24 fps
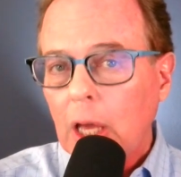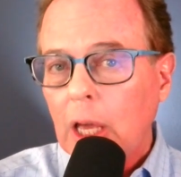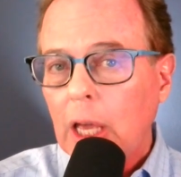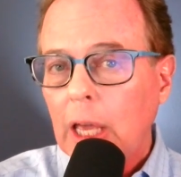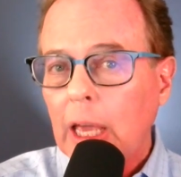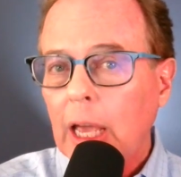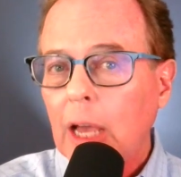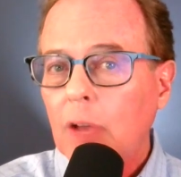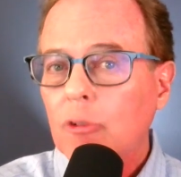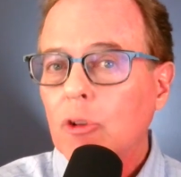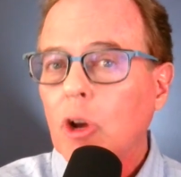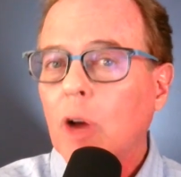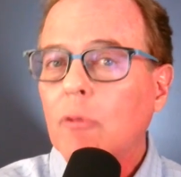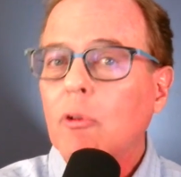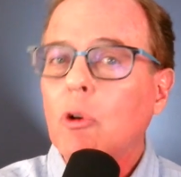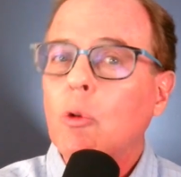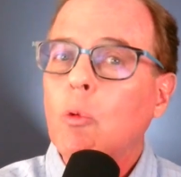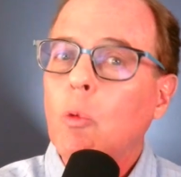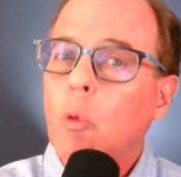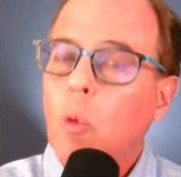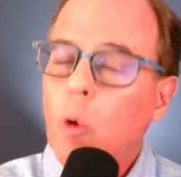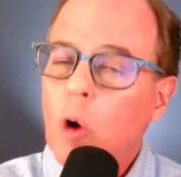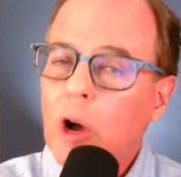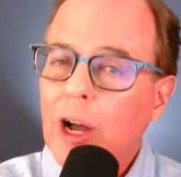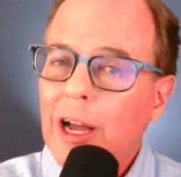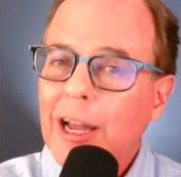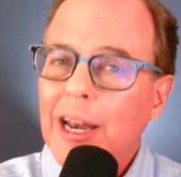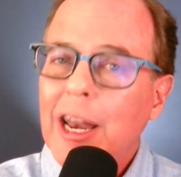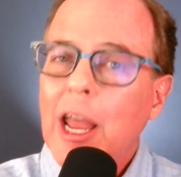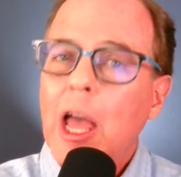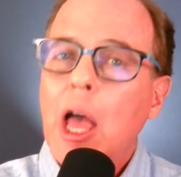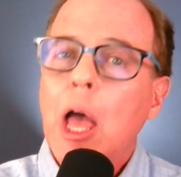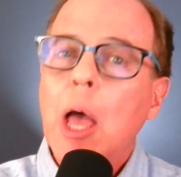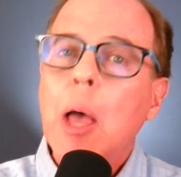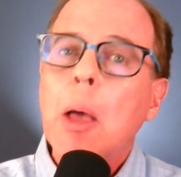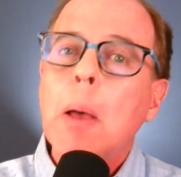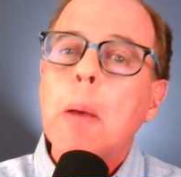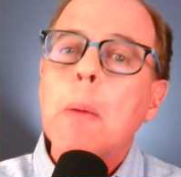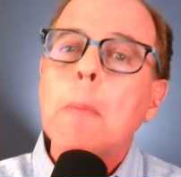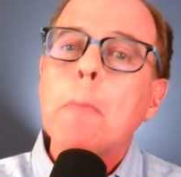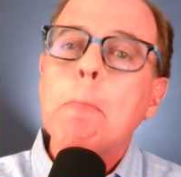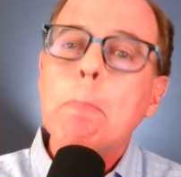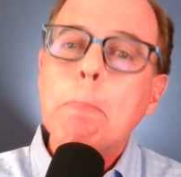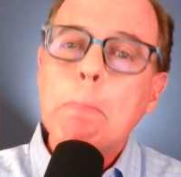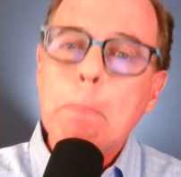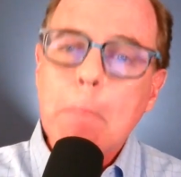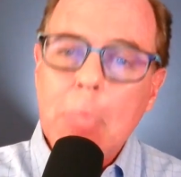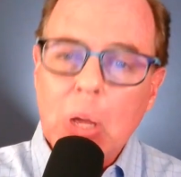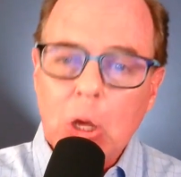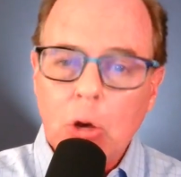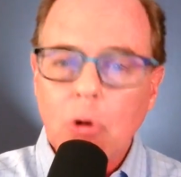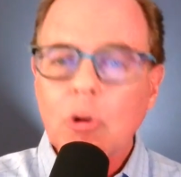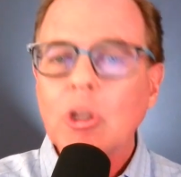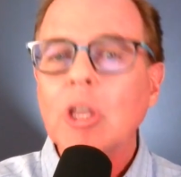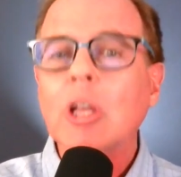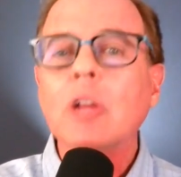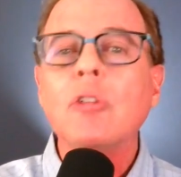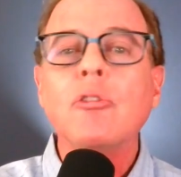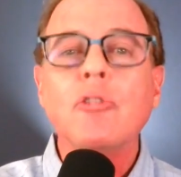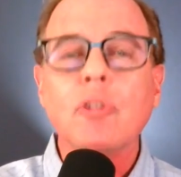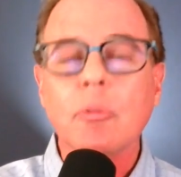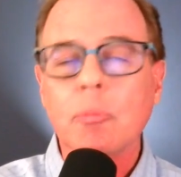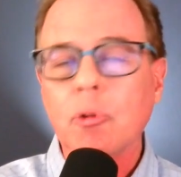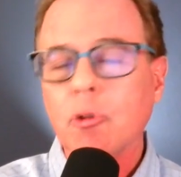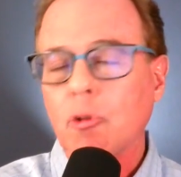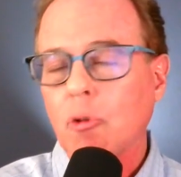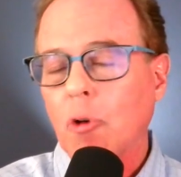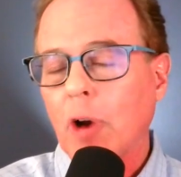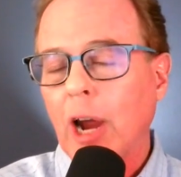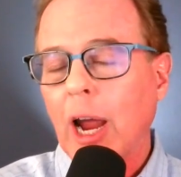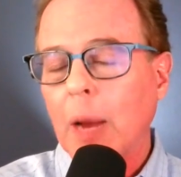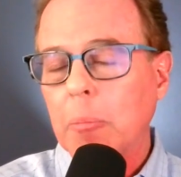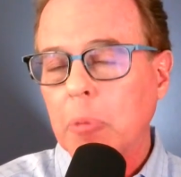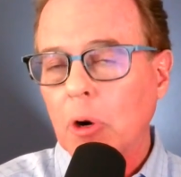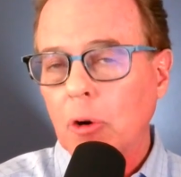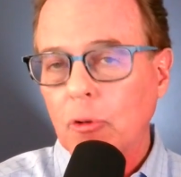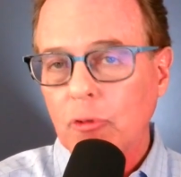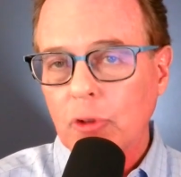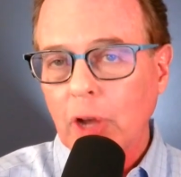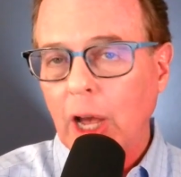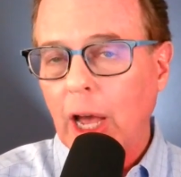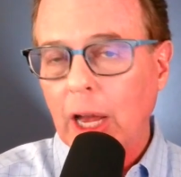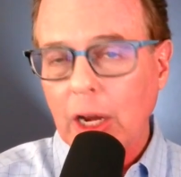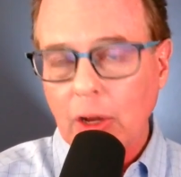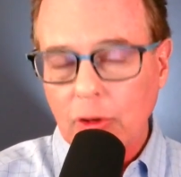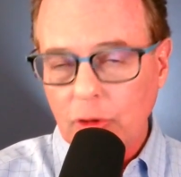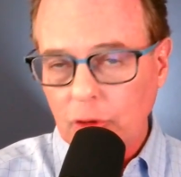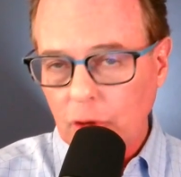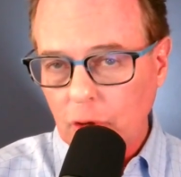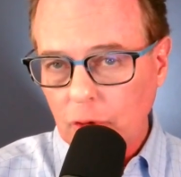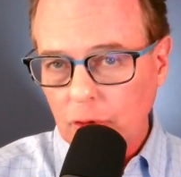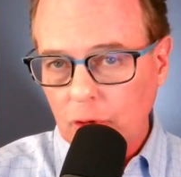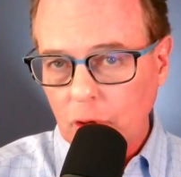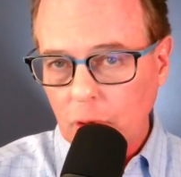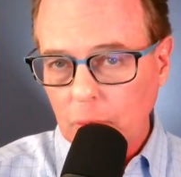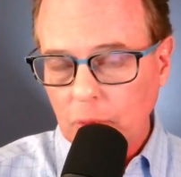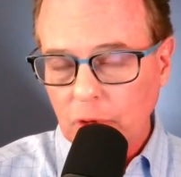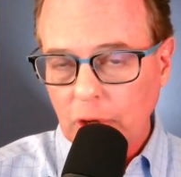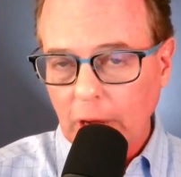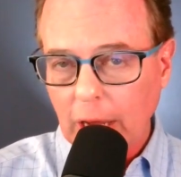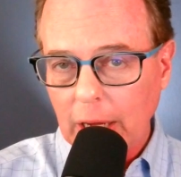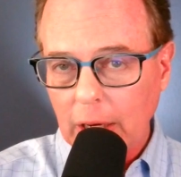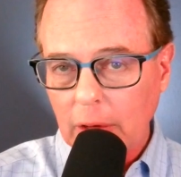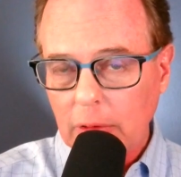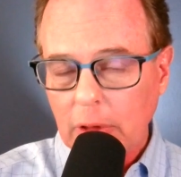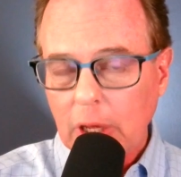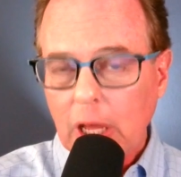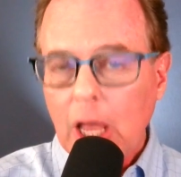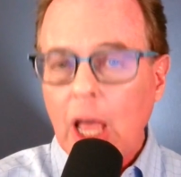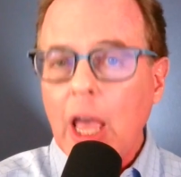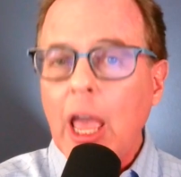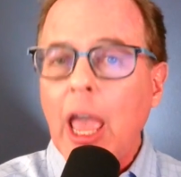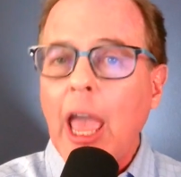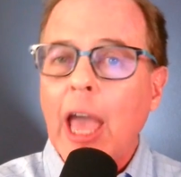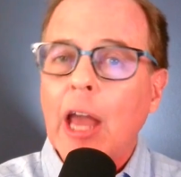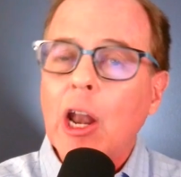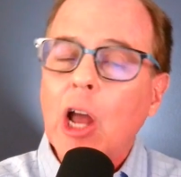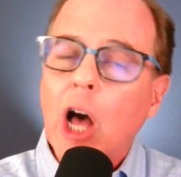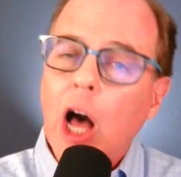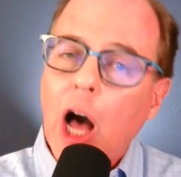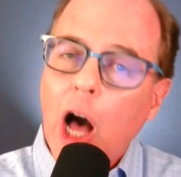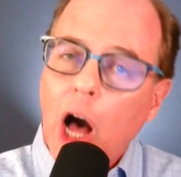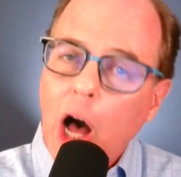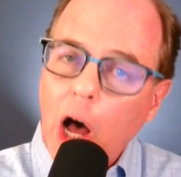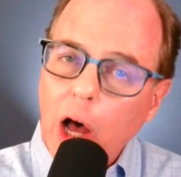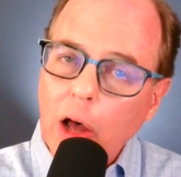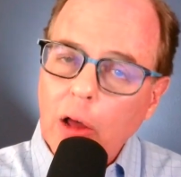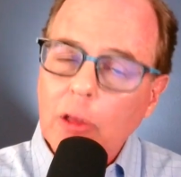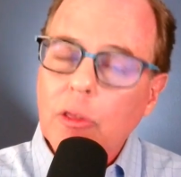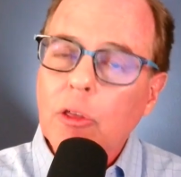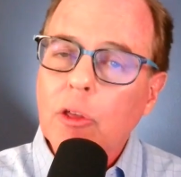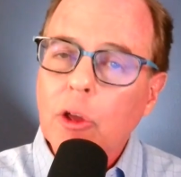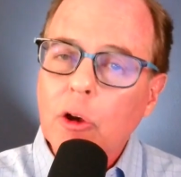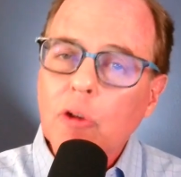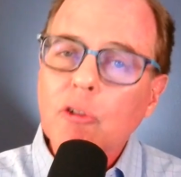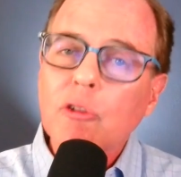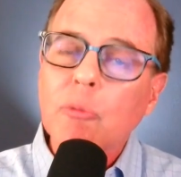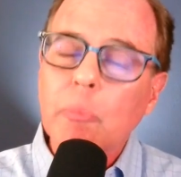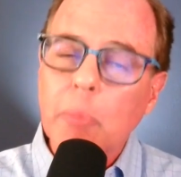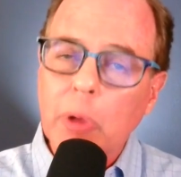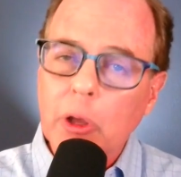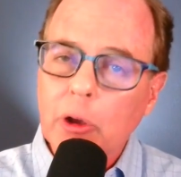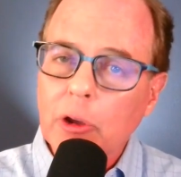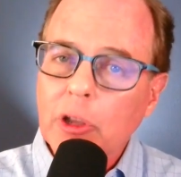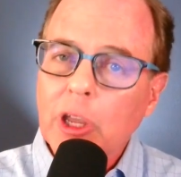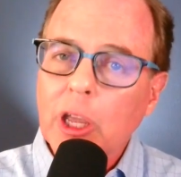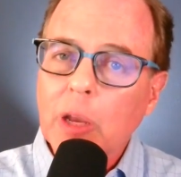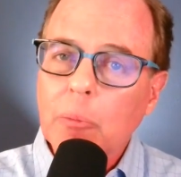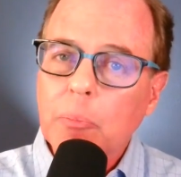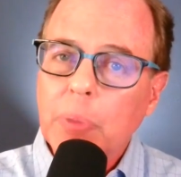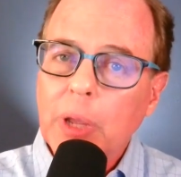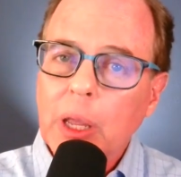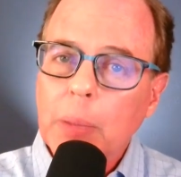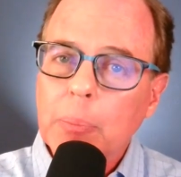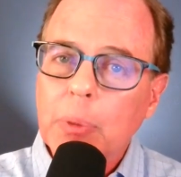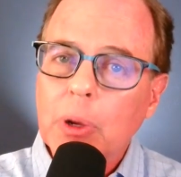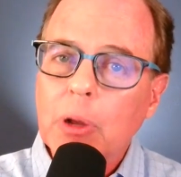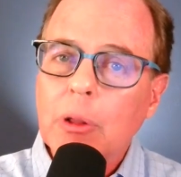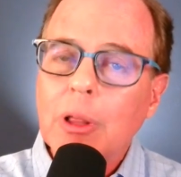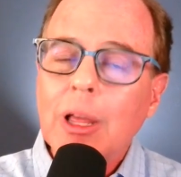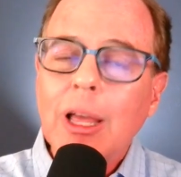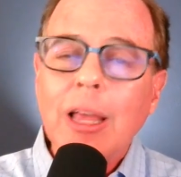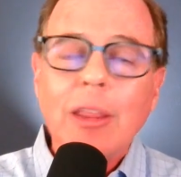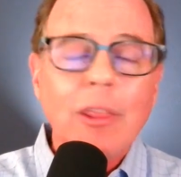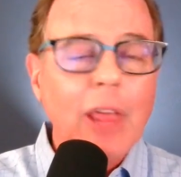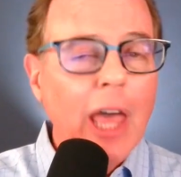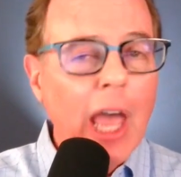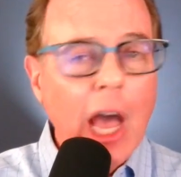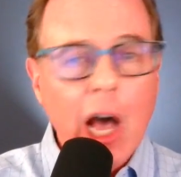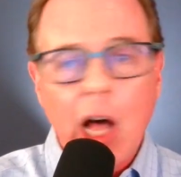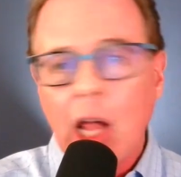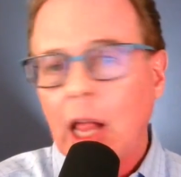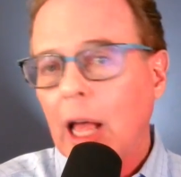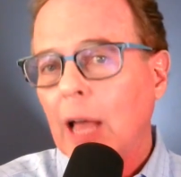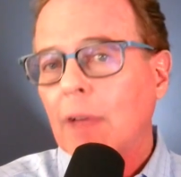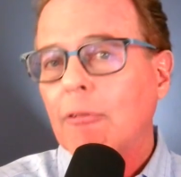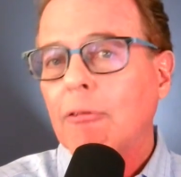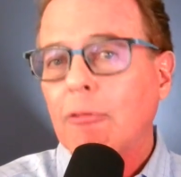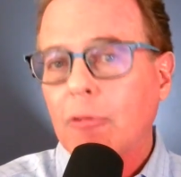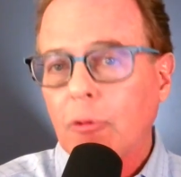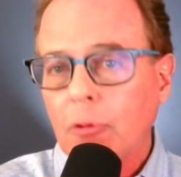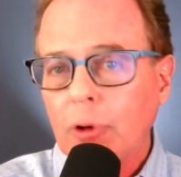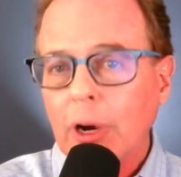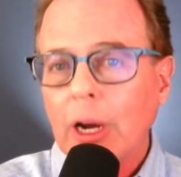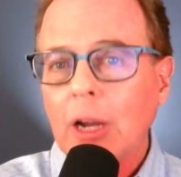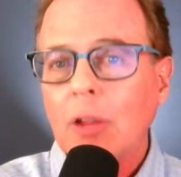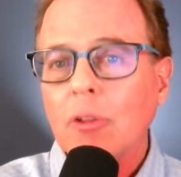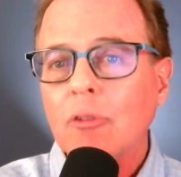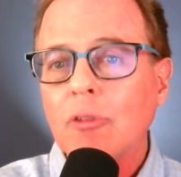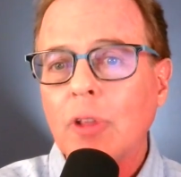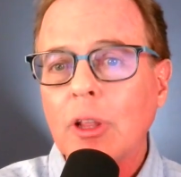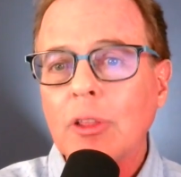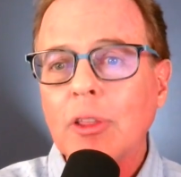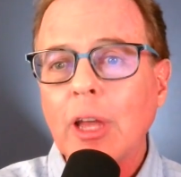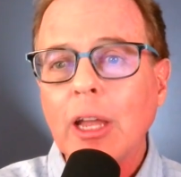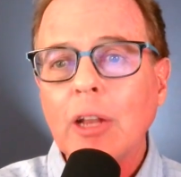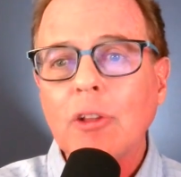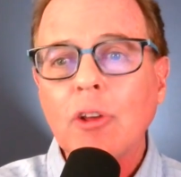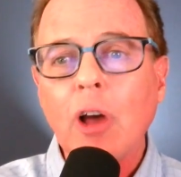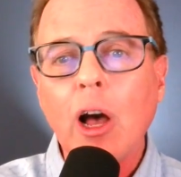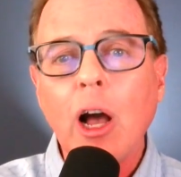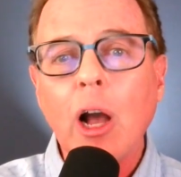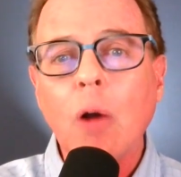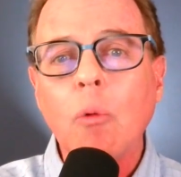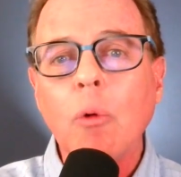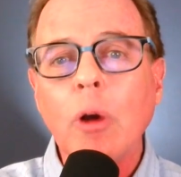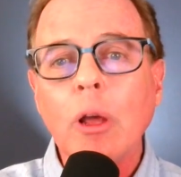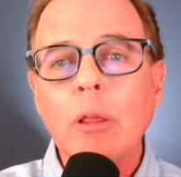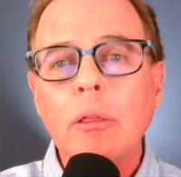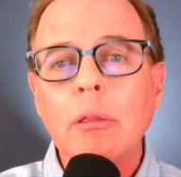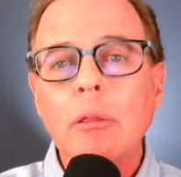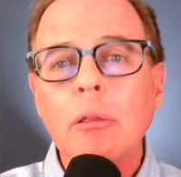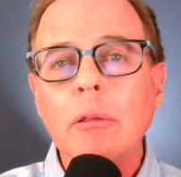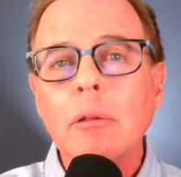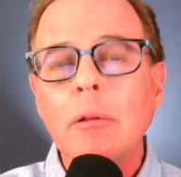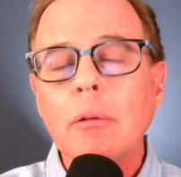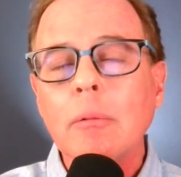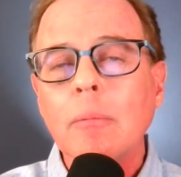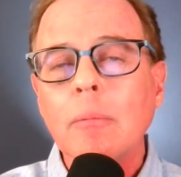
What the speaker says: He has over 1 million subscribers on his YouTube channel. And all those million people, they all have friends that they talk with.